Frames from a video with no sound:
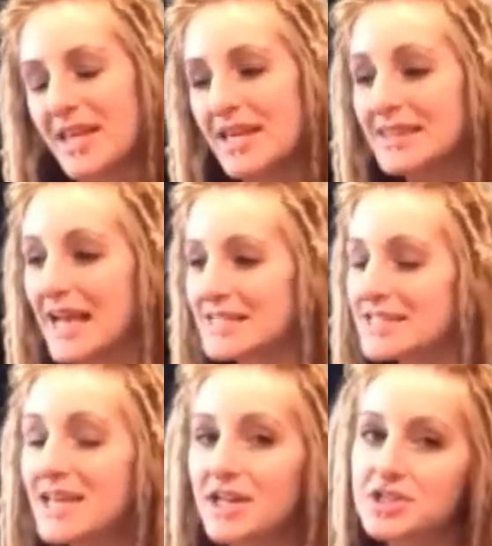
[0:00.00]
that's a
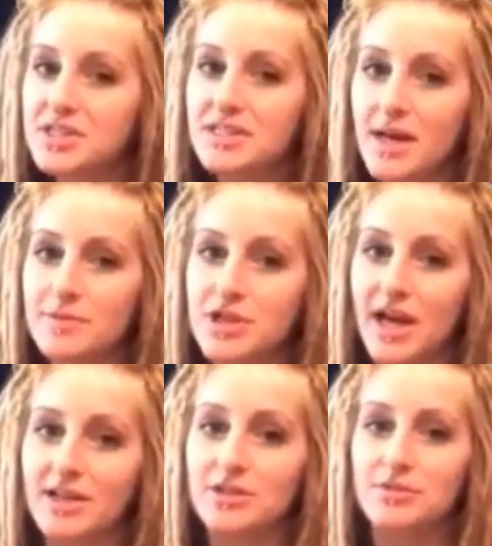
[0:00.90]
touchy
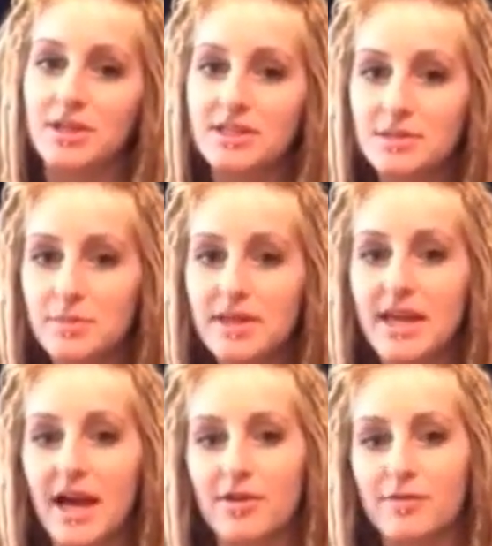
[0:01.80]
subject. You need to be
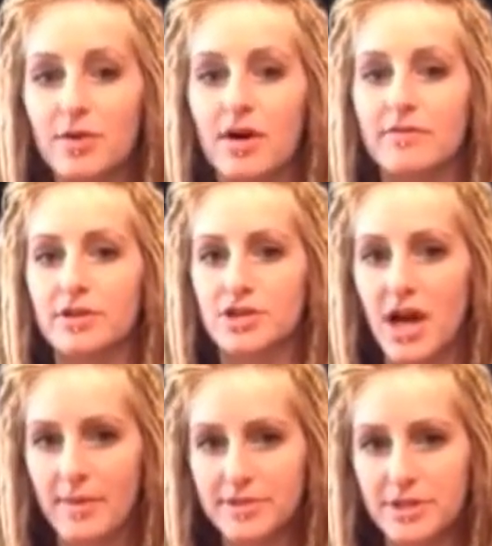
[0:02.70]
careful of your
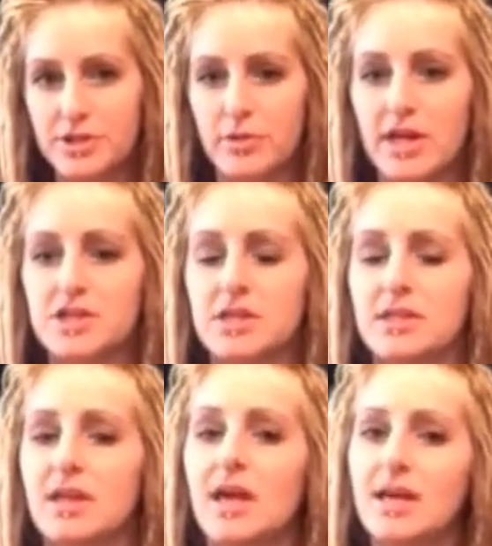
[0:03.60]
job
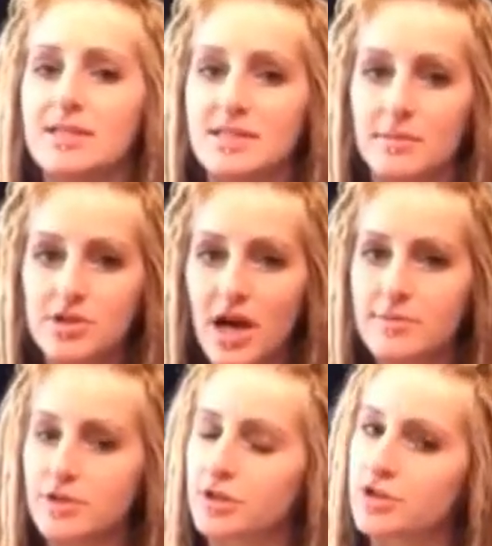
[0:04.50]
situation. Some
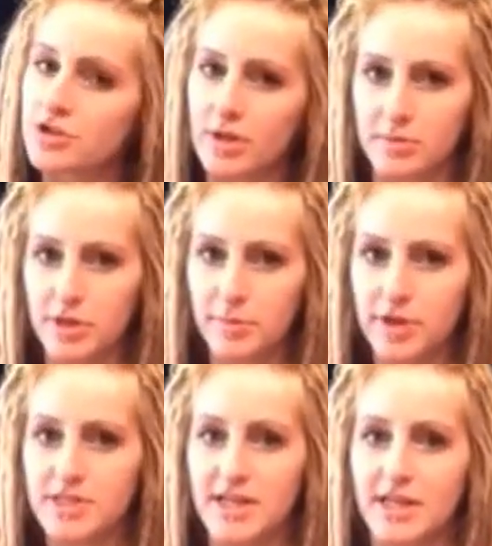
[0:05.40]
jobs are extremely
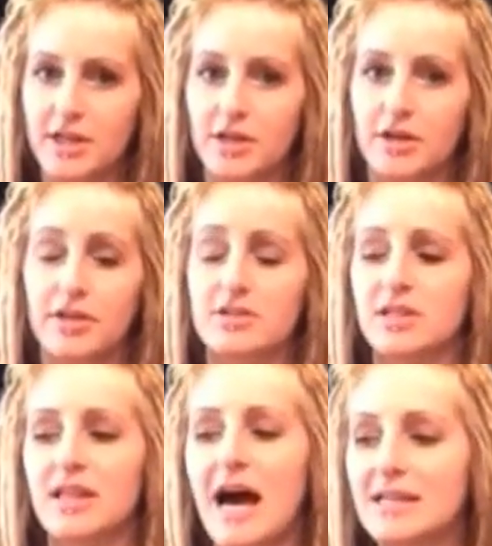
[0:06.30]
particular. There's a
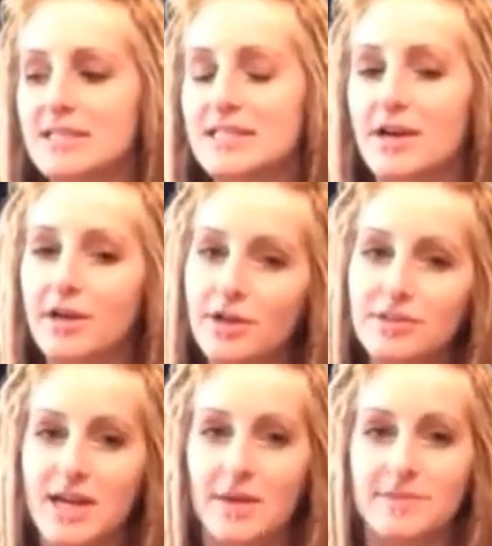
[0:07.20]
lot of
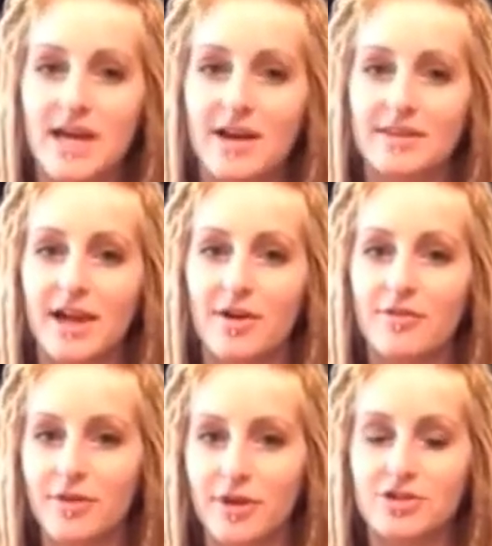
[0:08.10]
stereotypes out there
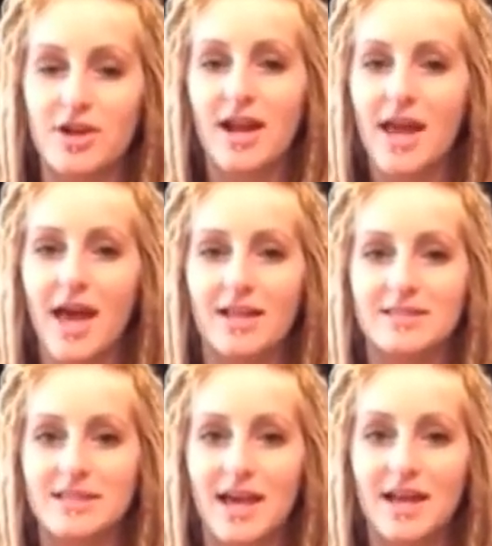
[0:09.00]
for
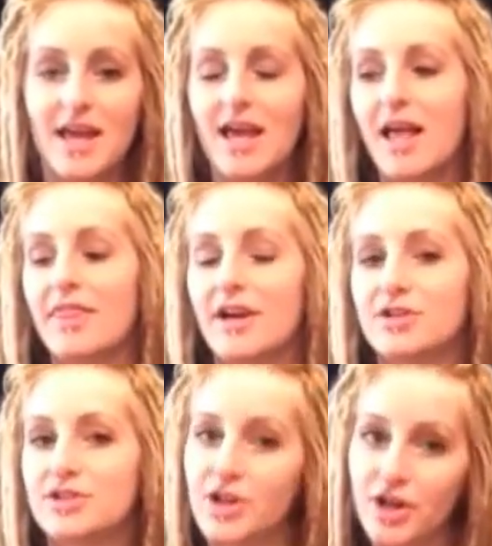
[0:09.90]
dreadheads that they're
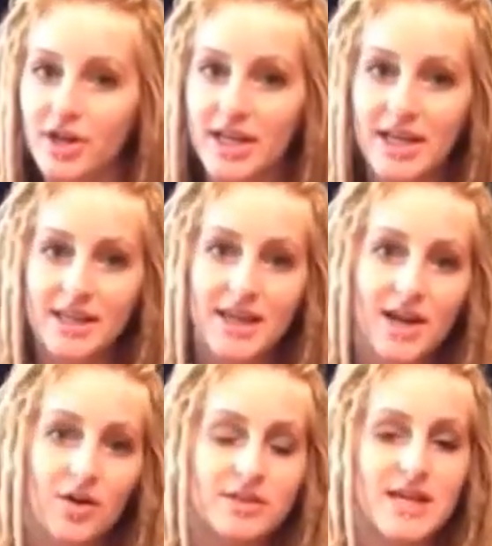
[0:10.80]
dirty, they
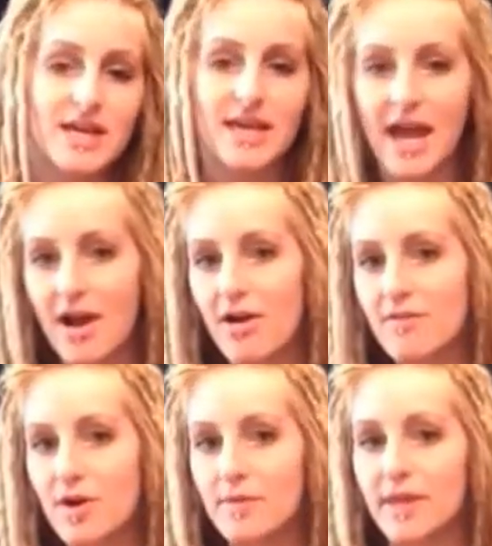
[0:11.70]
don't take care of
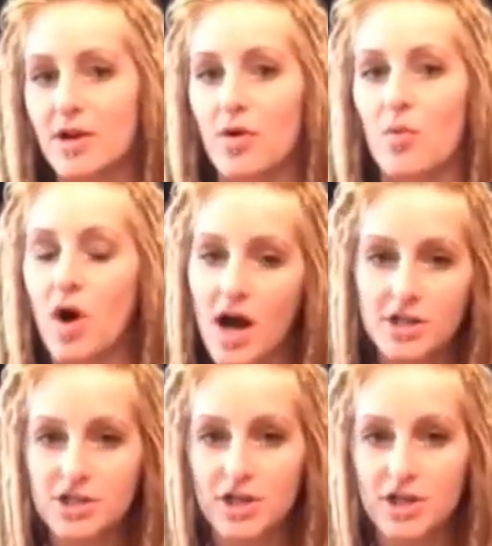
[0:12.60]
them, they don't wash your